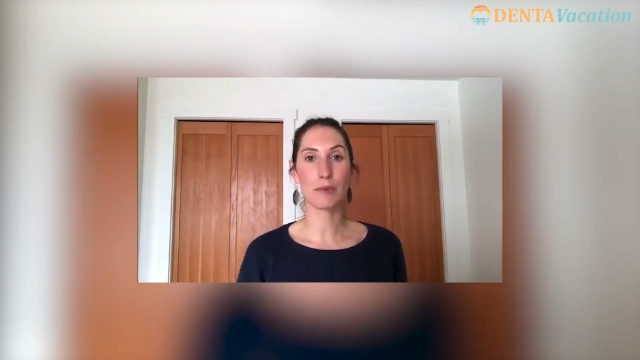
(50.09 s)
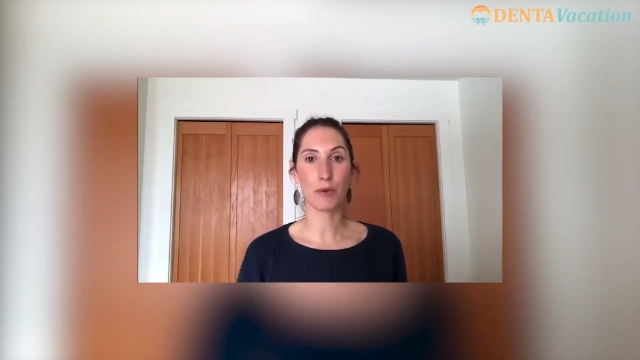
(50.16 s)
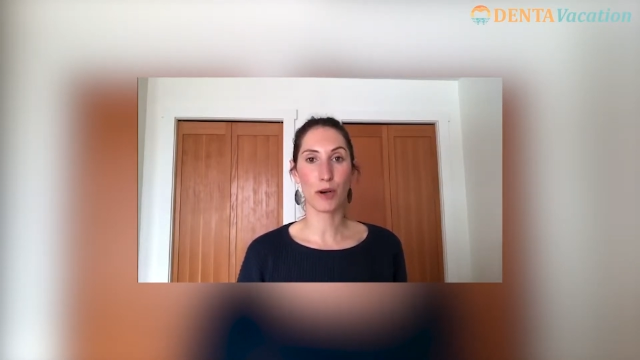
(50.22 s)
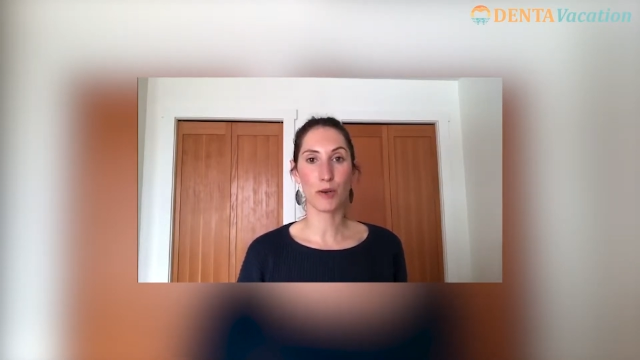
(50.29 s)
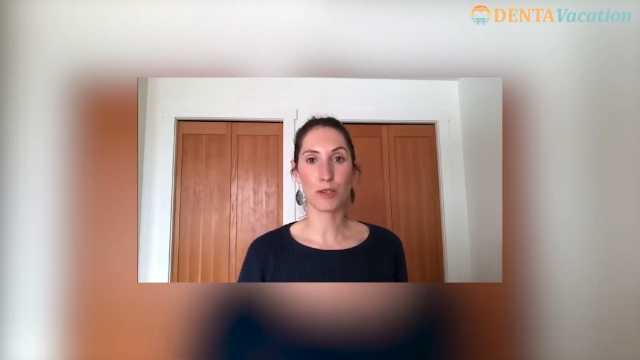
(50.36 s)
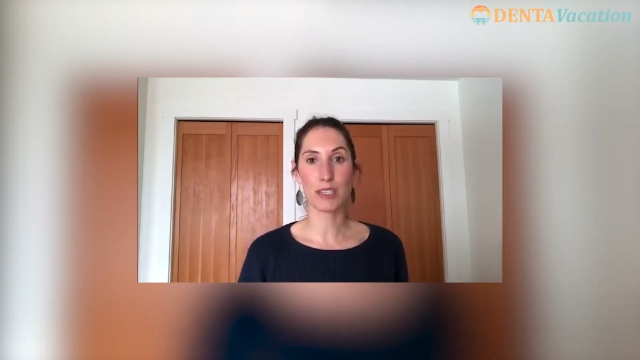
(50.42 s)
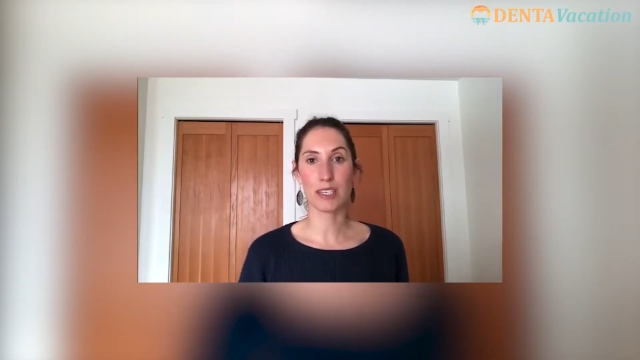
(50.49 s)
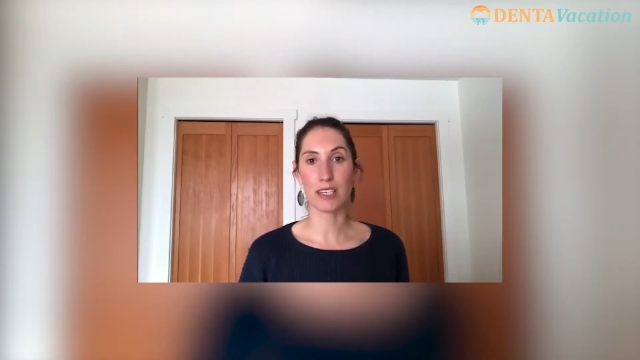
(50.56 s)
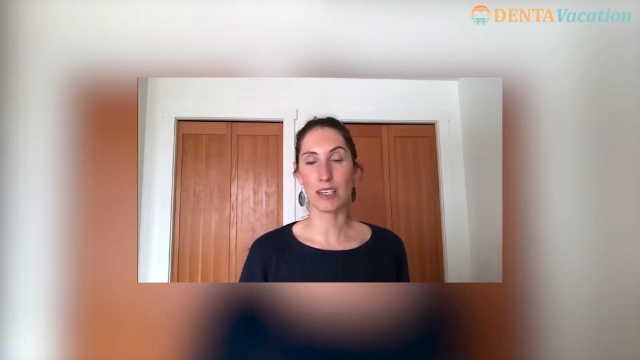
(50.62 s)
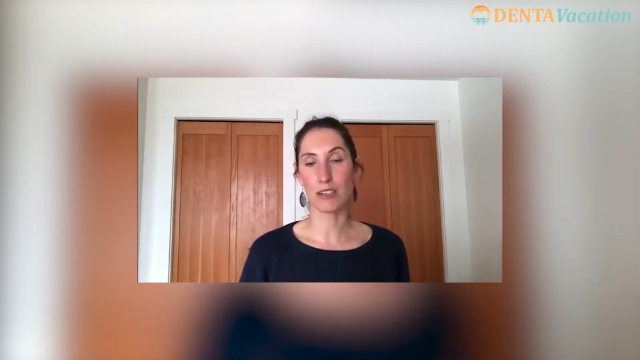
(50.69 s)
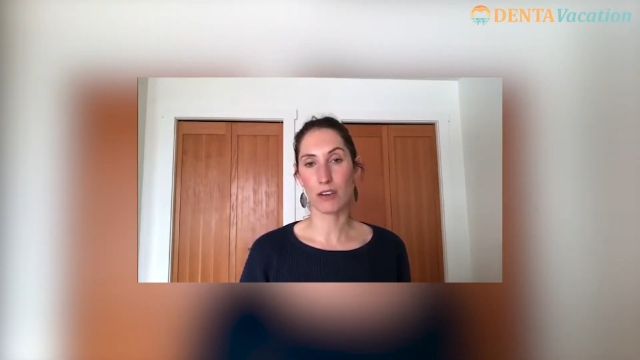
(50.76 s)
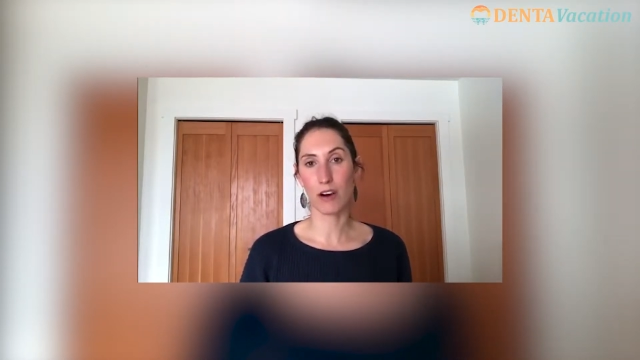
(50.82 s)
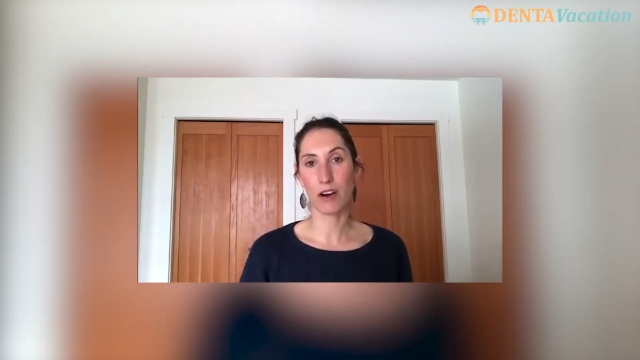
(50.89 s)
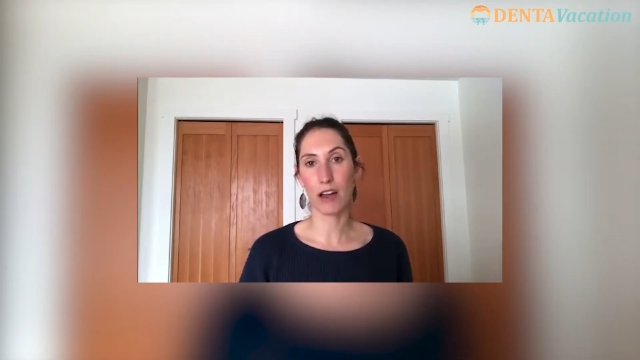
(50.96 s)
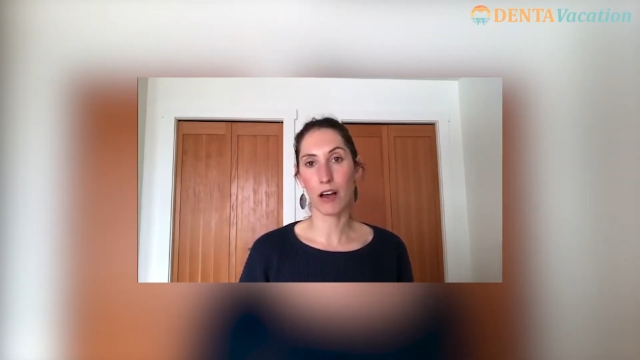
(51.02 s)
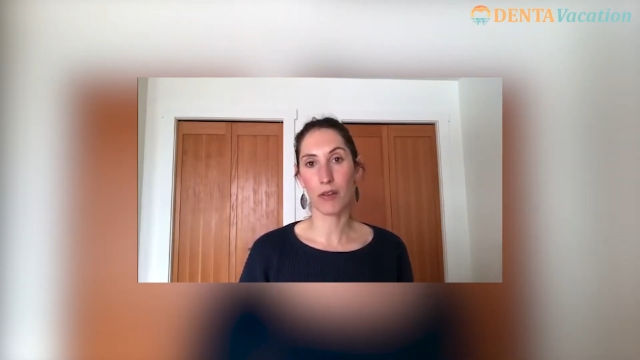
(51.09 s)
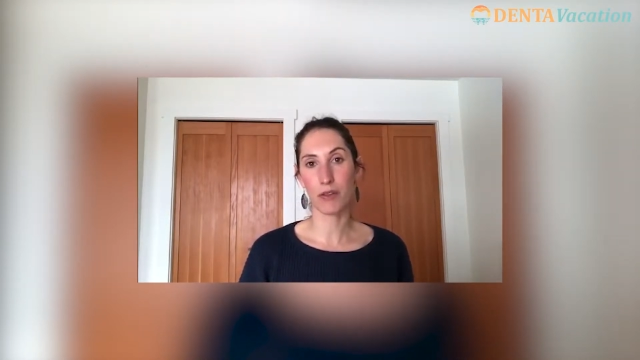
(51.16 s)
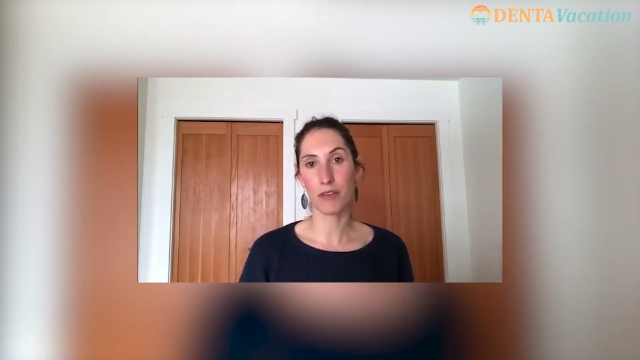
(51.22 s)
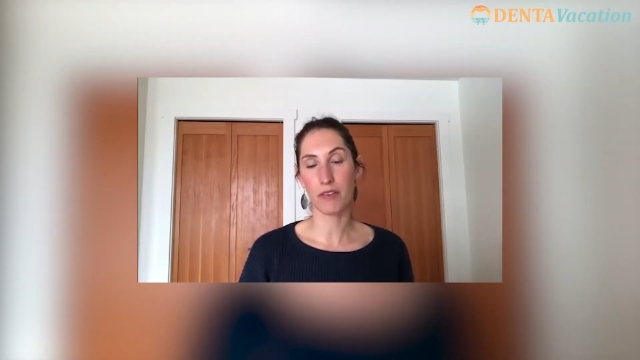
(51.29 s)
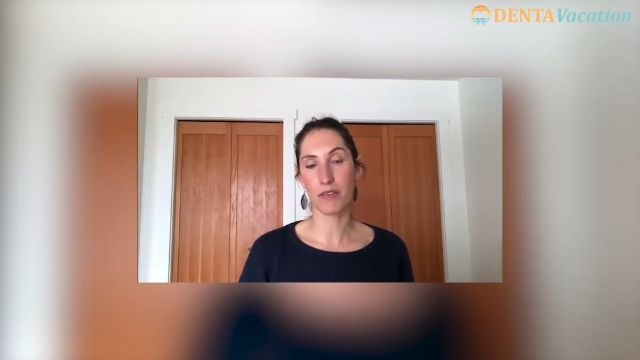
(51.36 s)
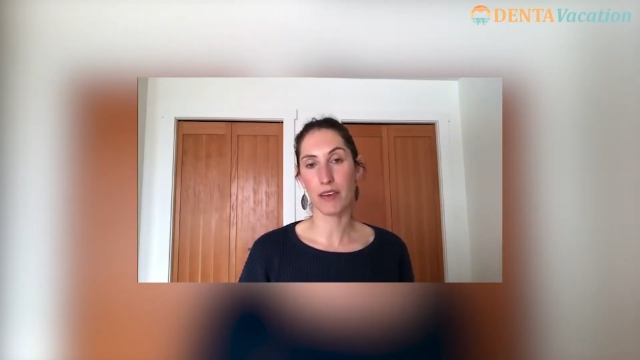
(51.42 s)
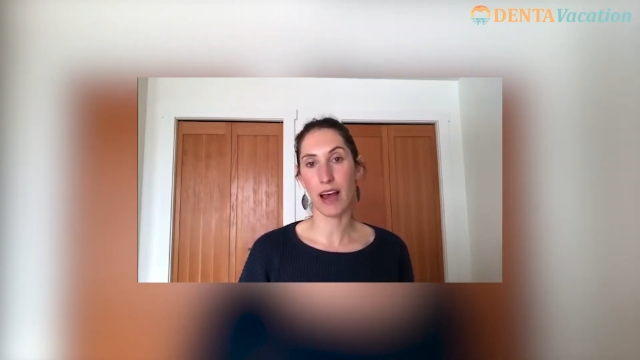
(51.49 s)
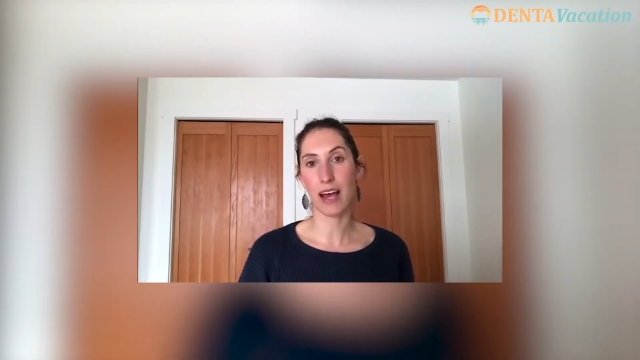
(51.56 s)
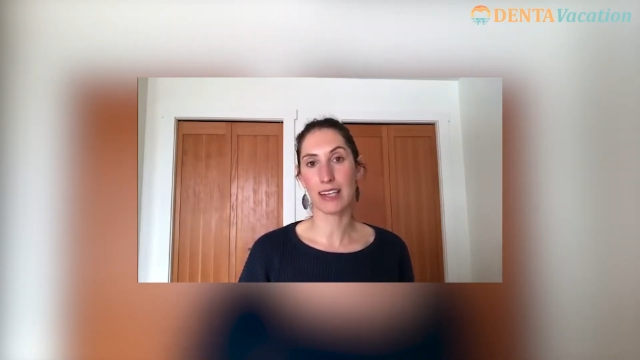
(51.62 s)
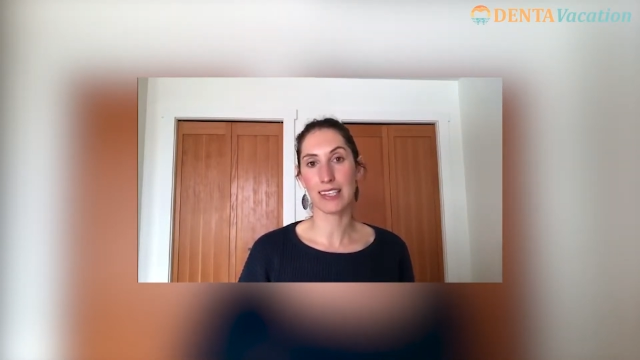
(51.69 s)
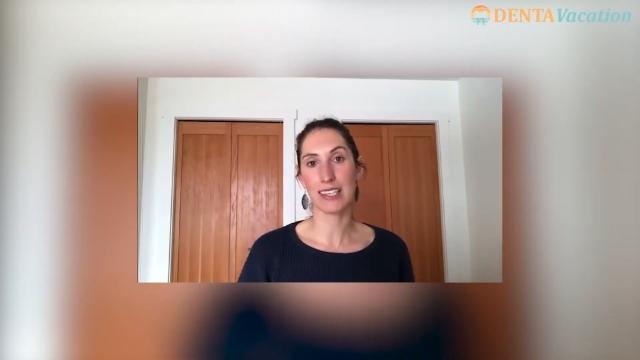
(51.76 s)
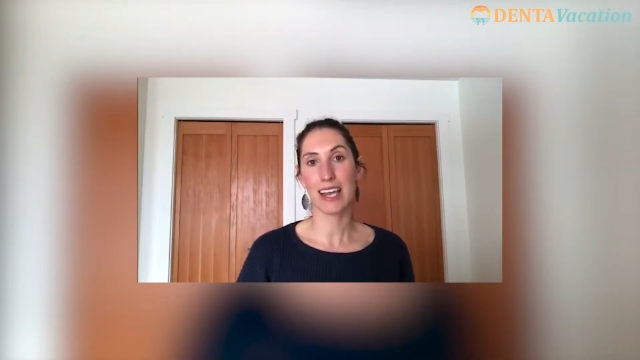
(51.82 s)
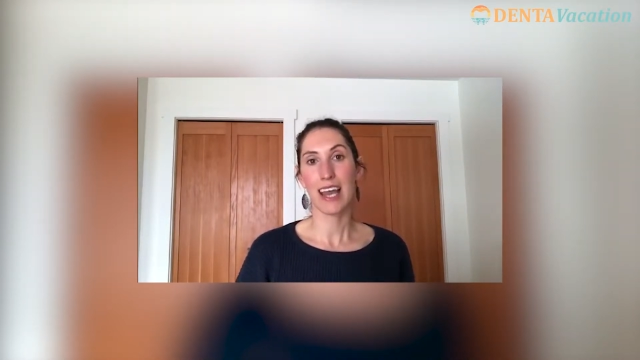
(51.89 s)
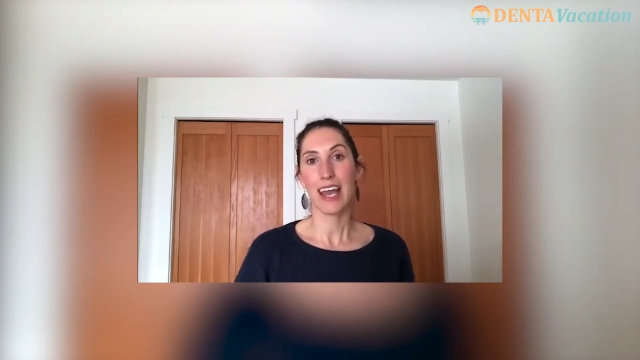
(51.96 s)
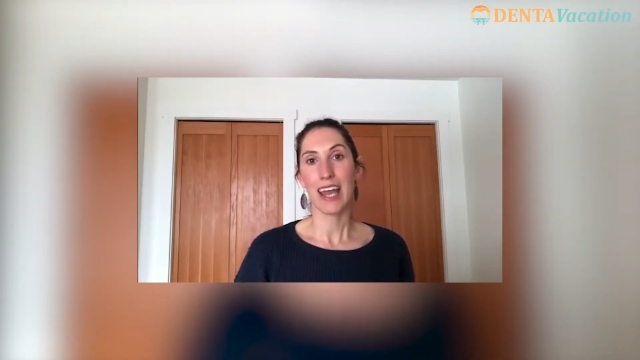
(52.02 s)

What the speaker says: proteins, heart-healthy fats,